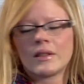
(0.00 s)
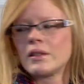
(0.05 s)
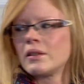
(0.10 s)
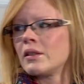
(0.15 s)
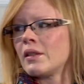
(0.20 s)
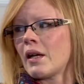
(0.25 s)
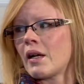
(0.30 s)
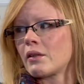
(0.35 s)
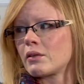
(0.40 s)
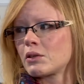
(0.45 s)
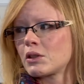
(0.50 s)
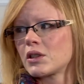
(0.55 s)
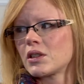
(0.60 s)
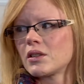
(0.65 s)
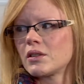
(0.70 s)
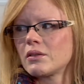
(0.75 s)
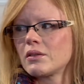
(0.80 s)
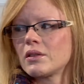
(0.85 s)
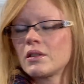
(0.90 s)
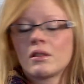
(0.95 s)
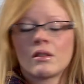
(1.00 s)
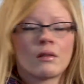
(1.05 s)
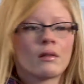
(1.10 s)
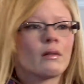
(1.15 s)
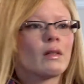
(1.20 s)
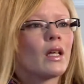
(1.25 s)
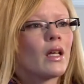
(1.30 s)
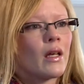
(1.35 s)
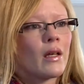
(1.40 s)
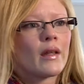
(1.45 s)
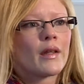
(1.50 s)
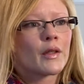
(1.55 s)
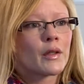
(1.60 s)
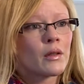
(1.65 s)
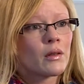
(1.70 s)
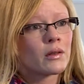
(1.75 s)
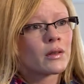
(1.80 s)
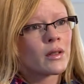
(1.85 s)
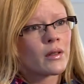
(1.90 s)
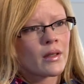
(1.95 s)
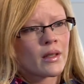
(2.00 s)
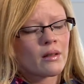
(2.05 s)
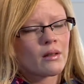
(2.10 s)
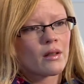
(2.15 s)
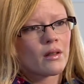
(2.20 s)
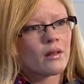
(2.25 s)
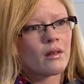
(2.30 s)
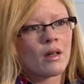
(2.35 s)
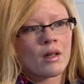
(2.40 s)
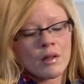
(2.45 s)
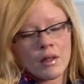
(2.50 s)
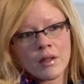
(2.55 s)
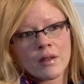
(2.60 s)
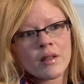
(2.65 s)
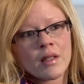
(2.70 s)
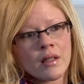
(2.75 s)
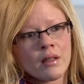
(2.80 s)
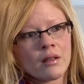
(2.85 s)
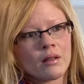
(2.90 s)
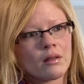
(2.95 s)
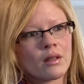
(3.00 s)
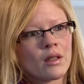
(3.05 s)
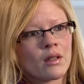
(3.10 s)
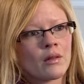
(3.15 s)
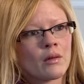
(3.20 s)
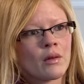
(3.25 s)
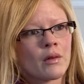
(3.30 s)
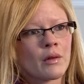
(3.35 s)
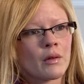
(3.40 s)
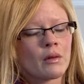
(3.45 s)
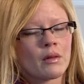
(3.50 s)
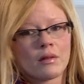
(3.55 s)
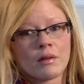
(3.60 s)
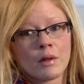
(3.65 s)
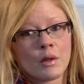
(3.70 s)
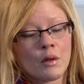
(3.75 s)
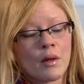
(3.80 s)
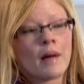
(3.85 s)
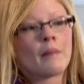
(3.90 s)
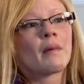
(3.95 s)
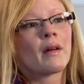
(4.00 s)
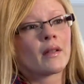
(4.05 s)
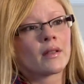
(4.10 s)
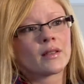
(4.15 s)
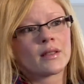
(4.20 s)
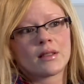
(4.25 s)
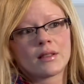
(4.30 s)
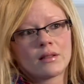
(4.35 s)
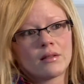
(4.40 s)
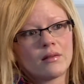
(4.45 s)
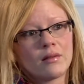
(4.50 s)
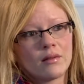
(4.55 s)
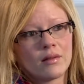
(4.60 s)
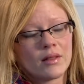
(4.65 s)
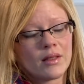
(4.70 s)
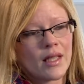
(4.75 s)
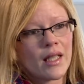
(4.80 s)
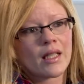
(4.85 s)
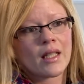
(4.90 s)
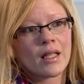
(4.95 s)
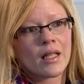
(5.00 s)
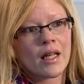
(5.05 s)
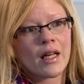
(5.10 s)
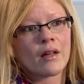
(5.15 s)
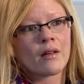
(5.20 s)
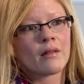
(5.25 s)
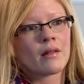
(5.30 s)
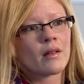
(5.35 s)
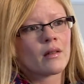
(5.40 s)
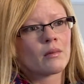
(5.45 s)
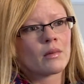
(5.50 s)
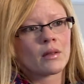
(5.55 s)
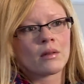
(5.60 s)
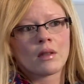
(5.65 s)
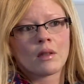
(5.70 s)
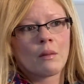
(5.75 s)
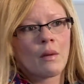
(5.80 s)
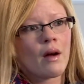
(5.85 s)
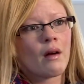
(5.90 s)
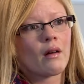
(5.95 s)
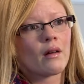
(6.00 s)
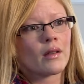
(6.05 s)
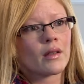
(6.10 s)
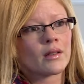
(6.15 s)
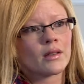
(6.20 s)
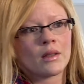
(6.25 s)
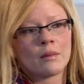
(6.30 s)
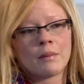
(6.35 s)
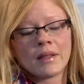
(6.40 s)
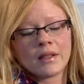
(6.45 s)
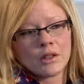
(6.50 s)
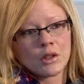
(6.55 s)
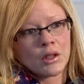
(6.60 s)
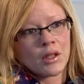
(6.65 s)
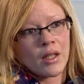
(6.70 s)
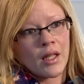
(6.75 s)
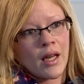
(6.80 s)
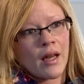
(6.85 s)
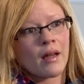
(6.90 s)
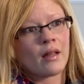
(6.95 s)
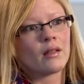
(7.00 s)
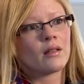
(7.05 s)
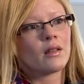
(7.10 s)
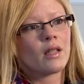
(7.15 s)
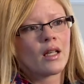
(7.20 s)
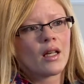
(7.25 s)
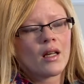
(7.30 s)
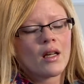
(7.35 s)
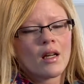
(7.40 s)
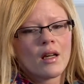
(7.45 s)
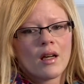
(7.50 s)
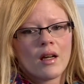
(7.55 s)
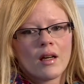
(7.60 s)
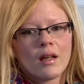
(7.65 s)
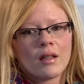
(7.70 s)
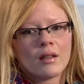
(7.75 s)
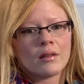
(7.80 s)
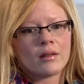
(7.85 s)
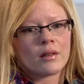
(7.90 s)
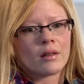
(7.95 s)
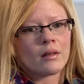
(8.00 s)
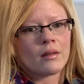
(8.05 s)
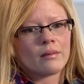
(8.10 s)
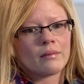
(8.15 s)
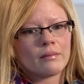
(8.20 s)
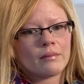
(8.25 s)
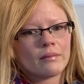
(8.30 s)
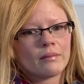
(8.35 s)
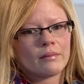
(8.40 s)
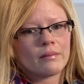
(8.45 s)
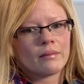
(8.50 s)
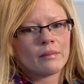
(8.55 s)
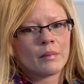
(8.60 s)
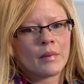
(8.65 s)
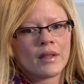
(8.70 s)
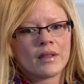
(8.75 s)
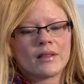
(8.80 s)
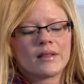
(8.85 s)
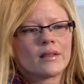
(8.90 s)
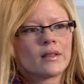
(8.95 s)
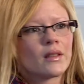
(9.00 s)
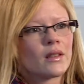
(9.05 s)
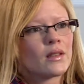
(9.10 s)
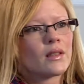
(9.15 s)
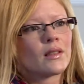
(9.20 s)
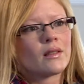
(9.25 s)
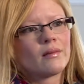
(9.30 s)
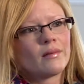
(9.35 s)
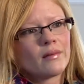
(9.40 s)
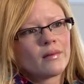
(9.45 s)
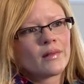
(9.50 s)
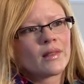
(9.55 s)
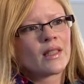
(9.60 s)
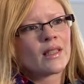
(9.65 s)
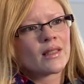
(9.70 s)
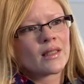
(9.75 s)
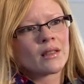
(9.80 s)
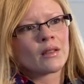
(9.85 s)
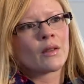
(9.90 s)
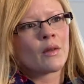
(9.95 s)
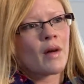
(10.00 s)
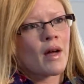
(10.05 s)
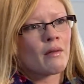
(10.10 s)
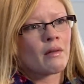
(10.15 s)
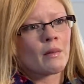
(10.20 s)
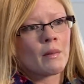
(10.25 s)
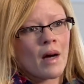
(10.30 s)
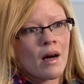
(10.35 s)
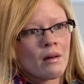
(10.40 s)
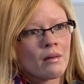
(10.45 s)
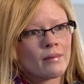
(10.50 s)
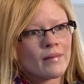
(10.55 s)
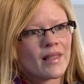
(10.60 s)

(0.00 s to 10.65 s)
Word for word: And now, she, you know, the girls are are hurting. You know, their their grandma is taking care of them really well, the best she can, and um, but they still don't have a mom,